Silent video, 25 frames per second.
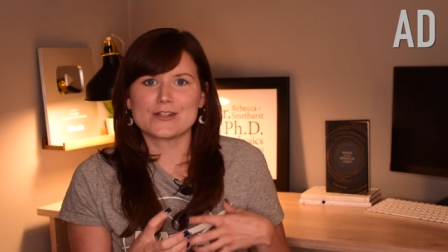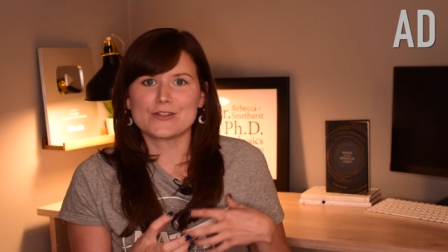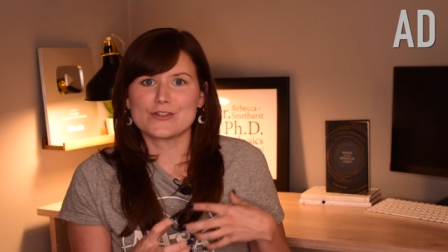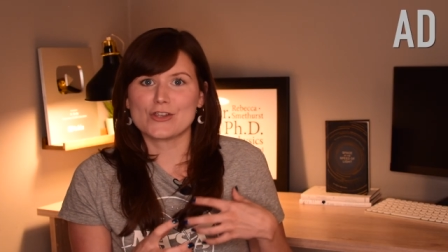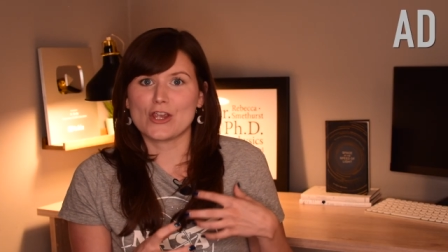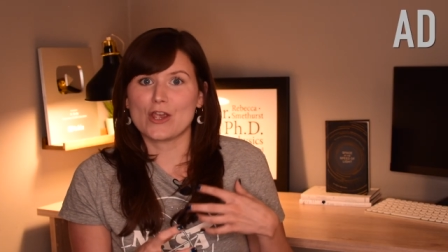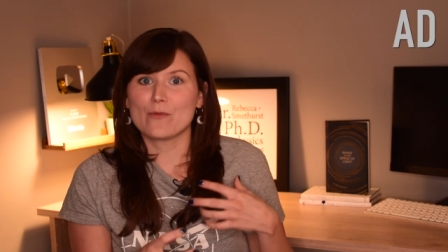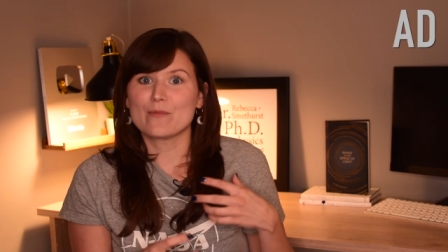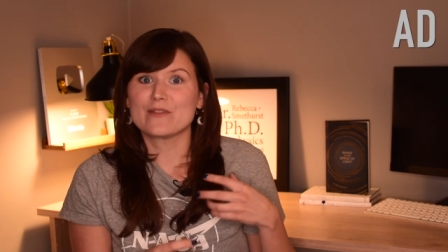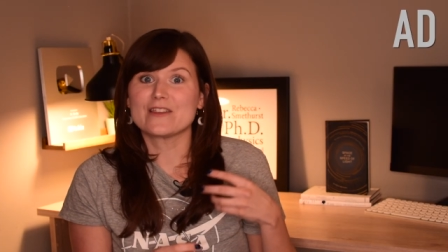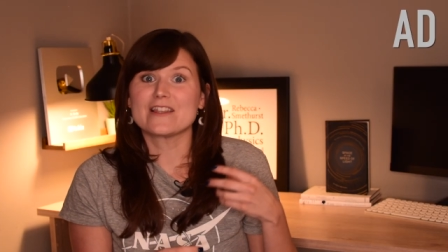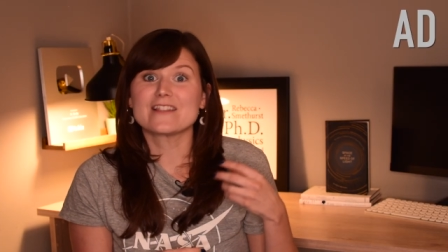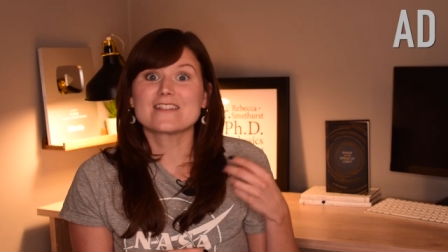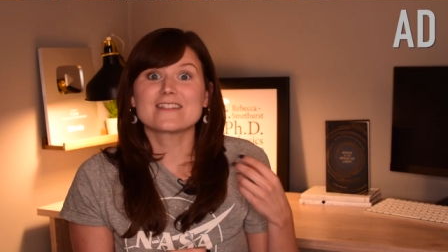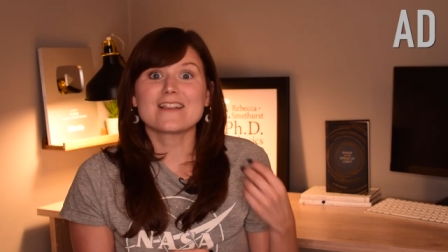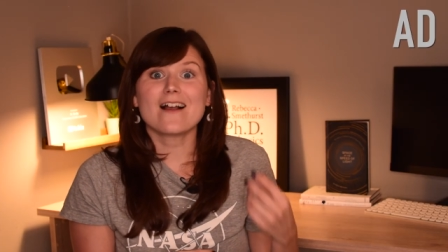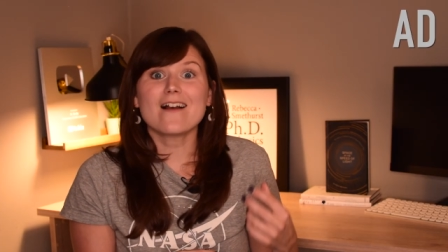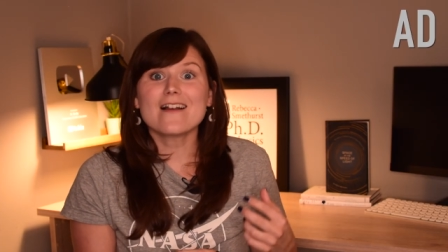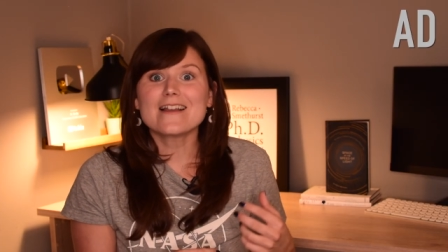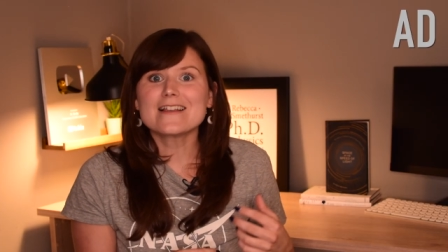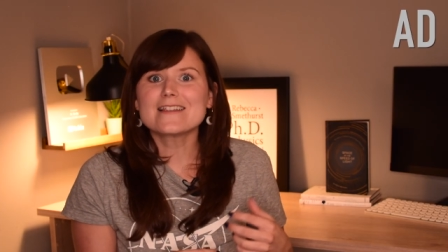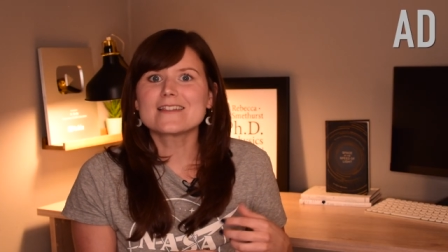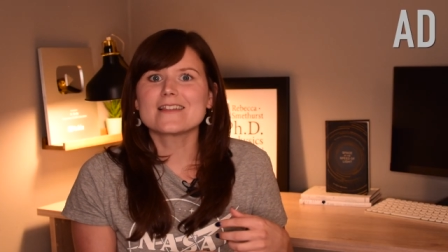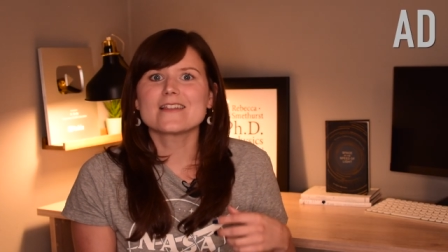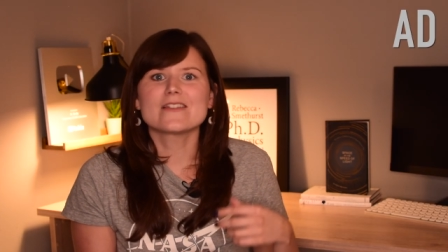determined the
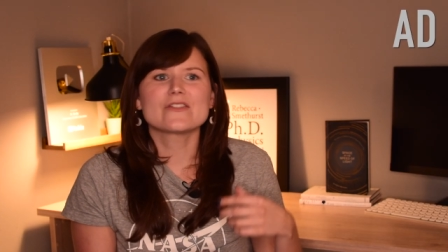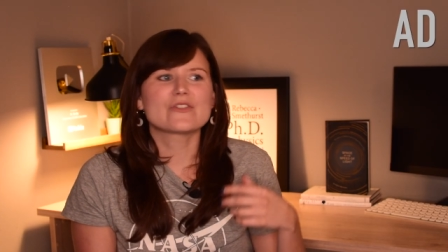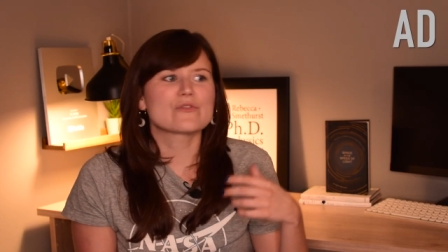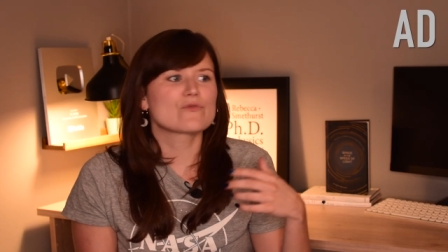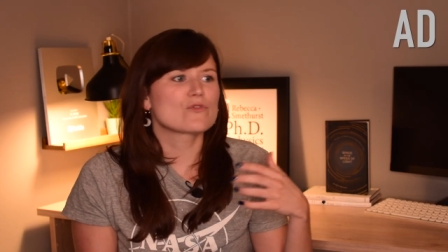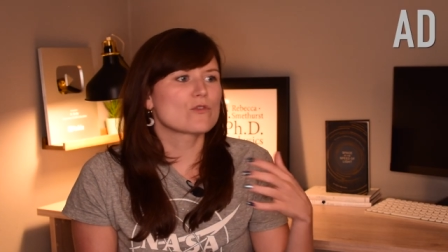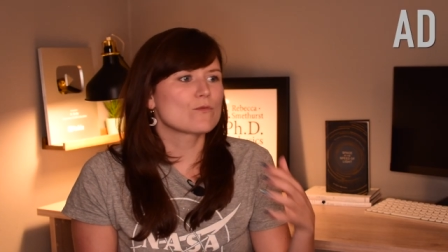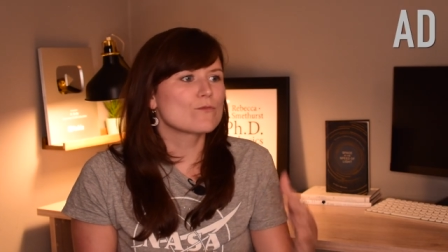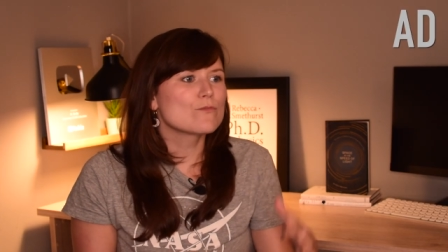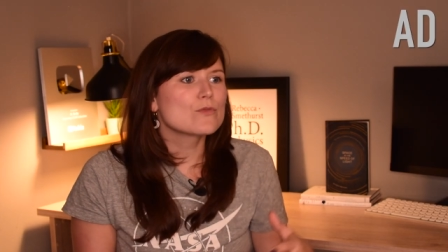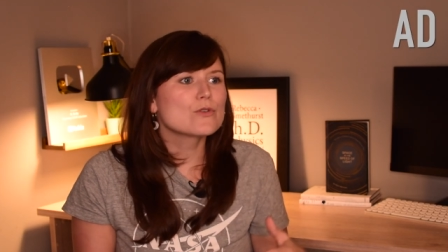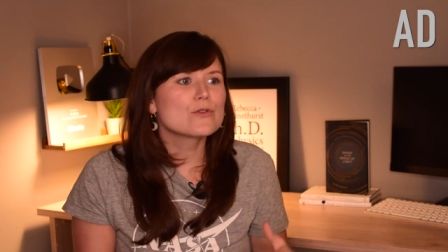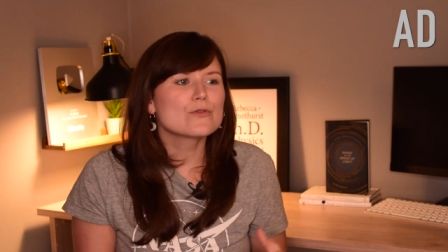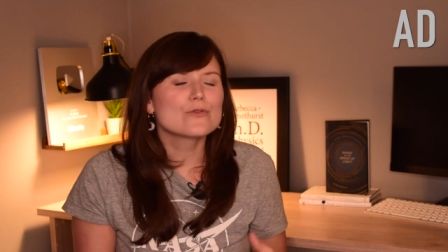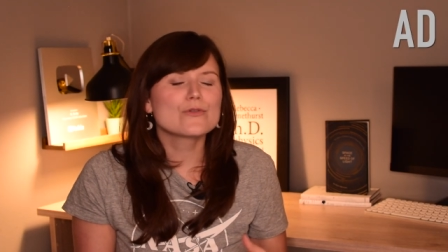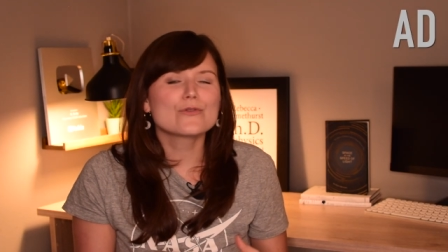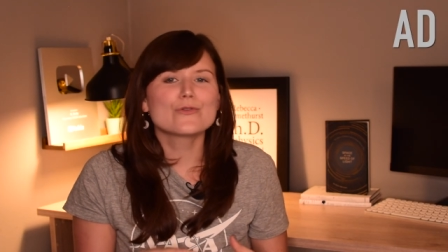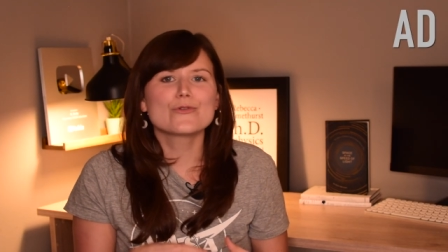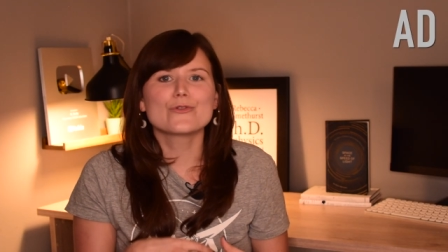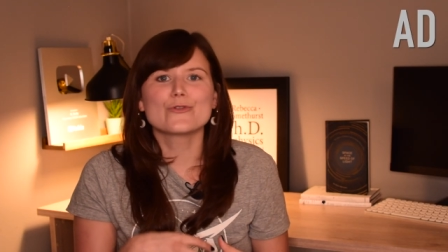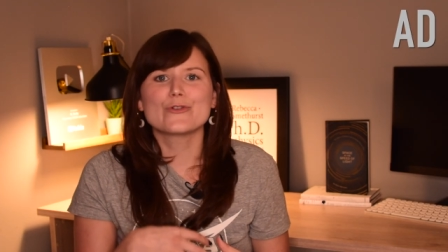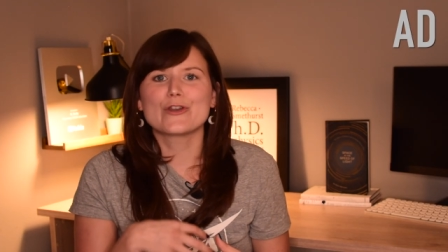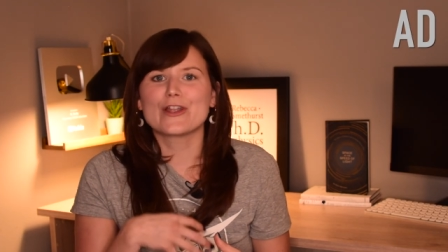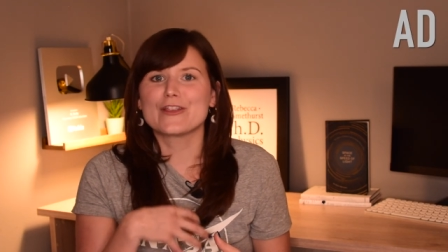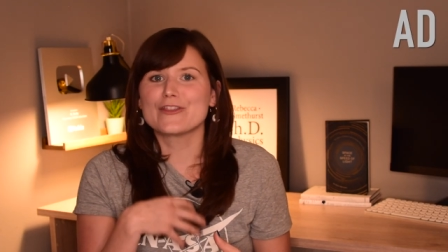sizes of the
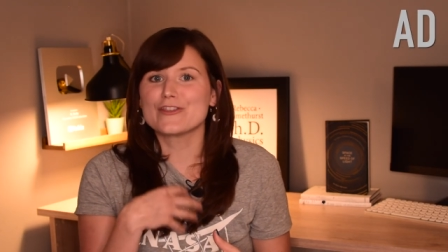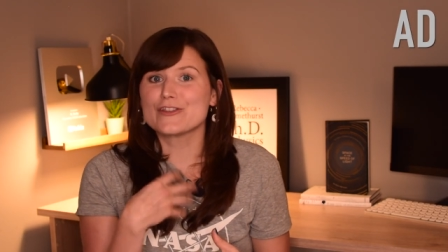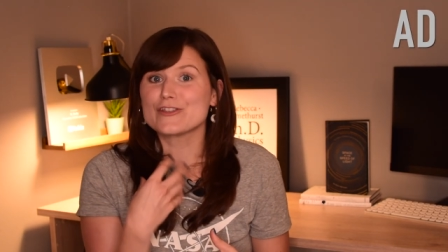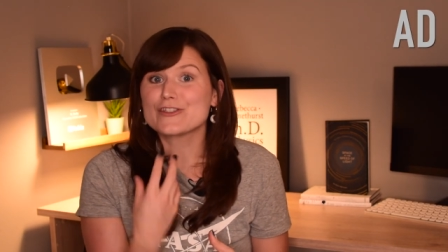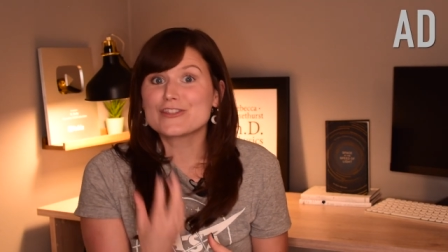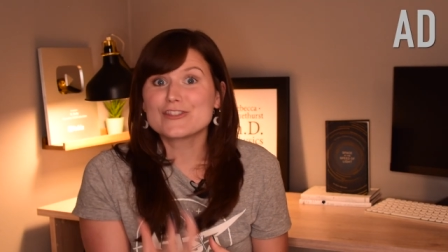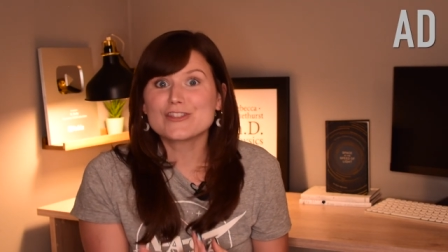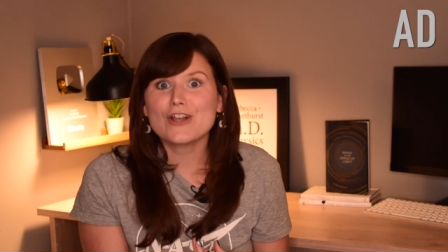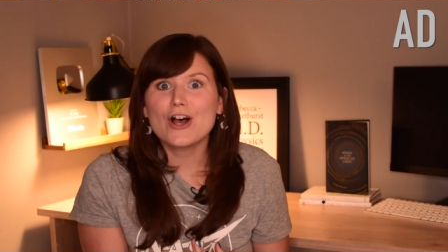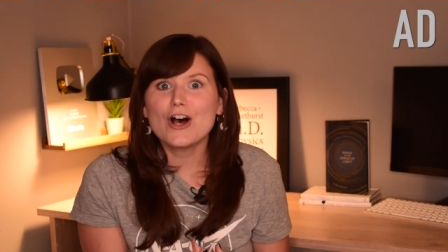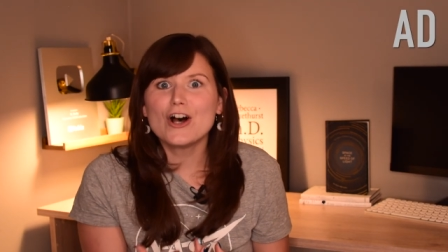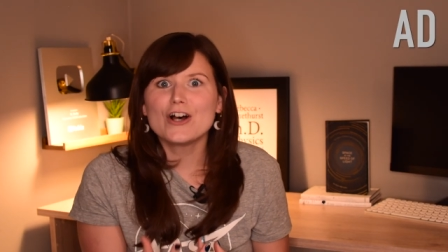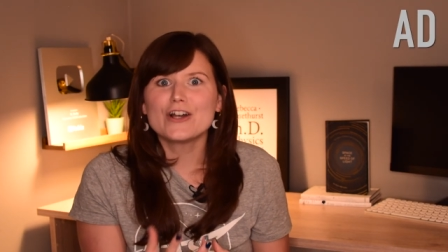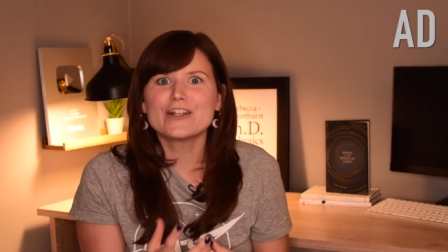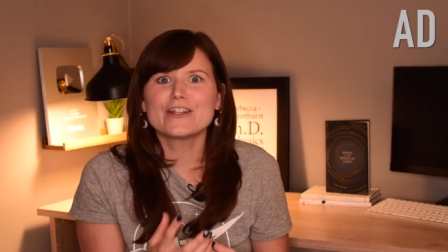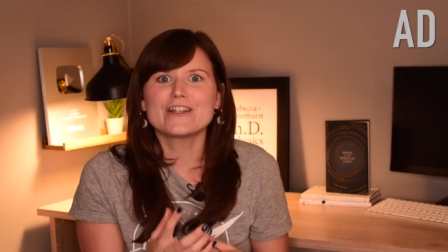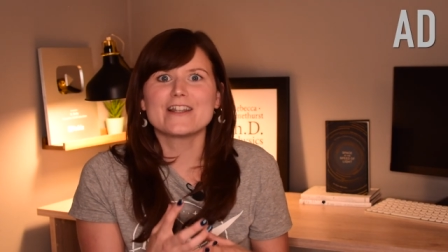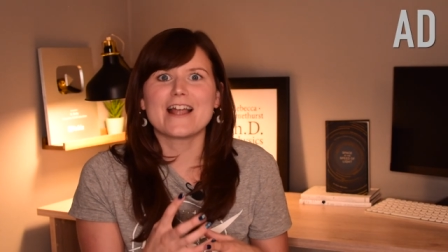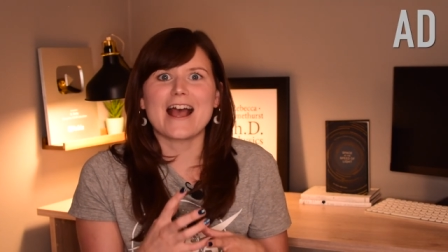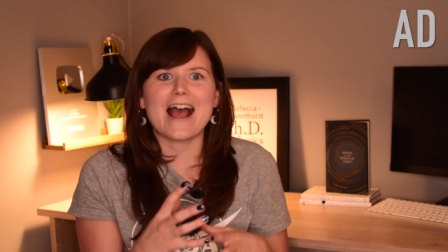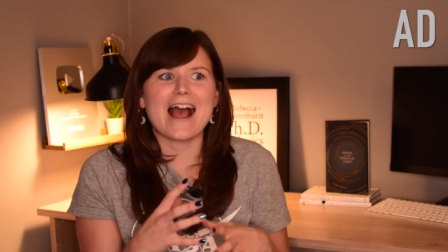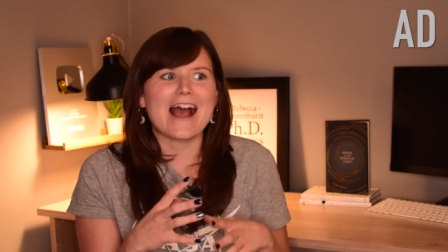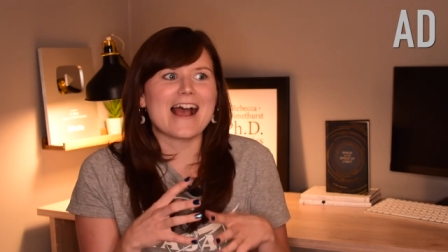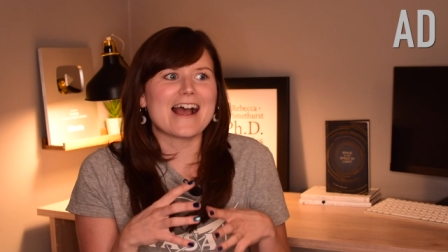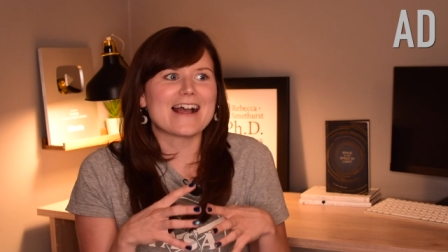moon and the
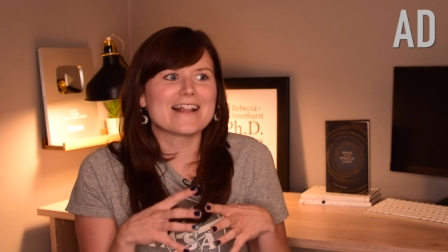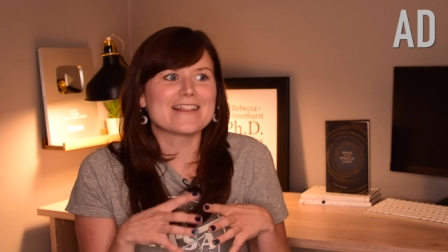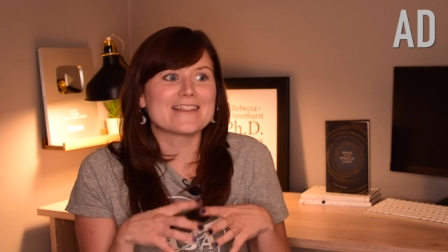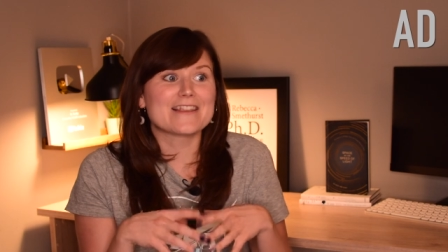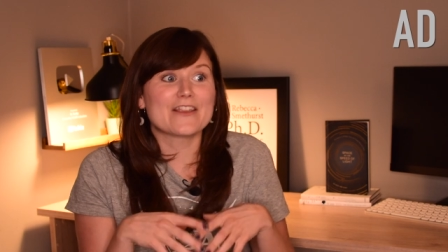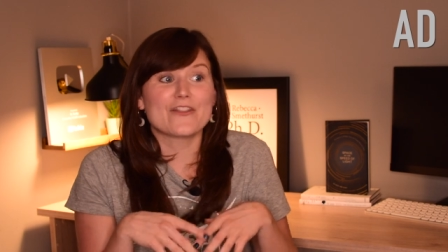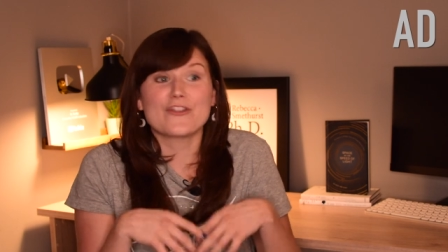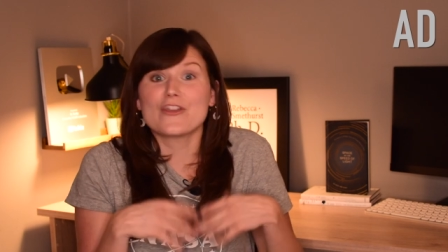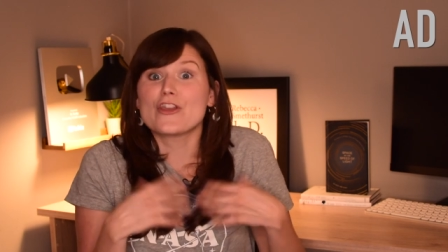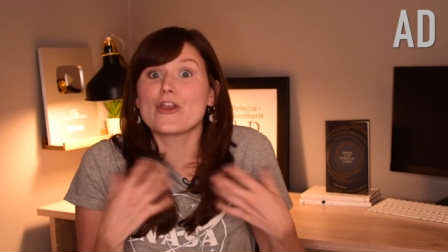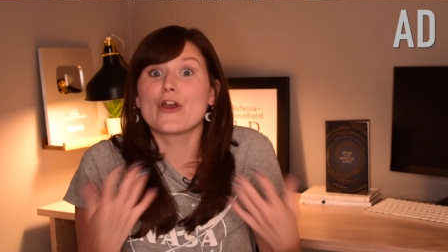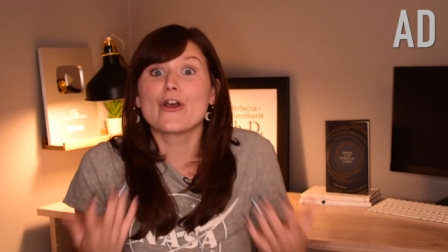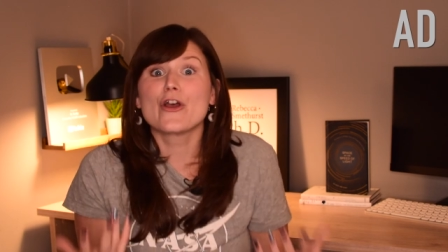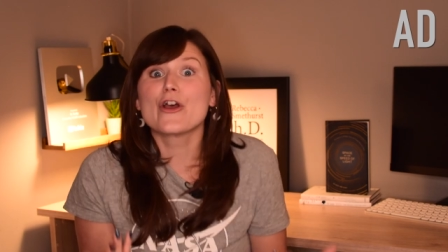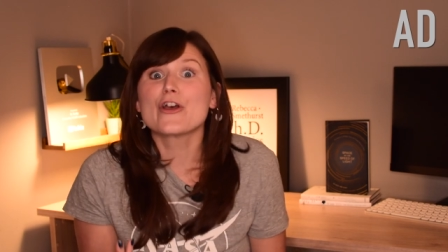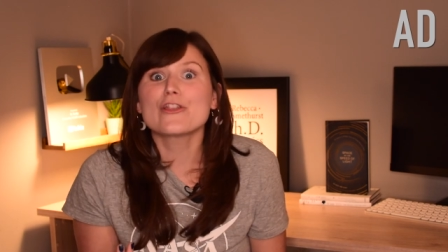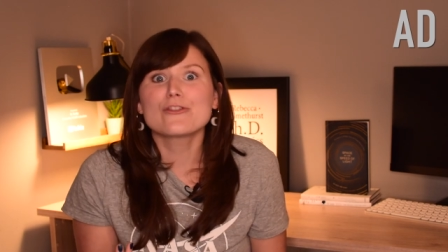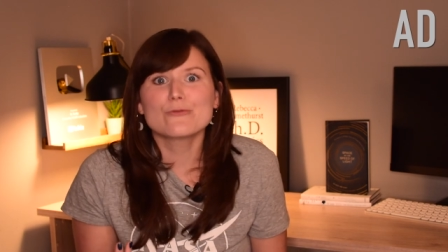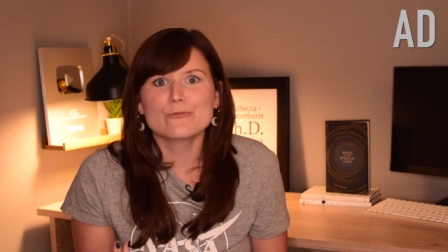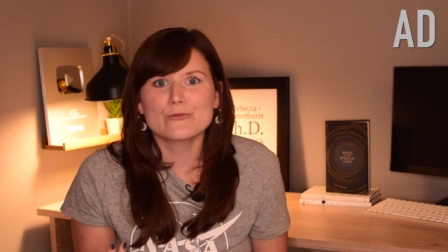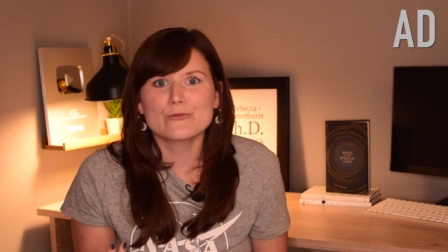sun and that the earth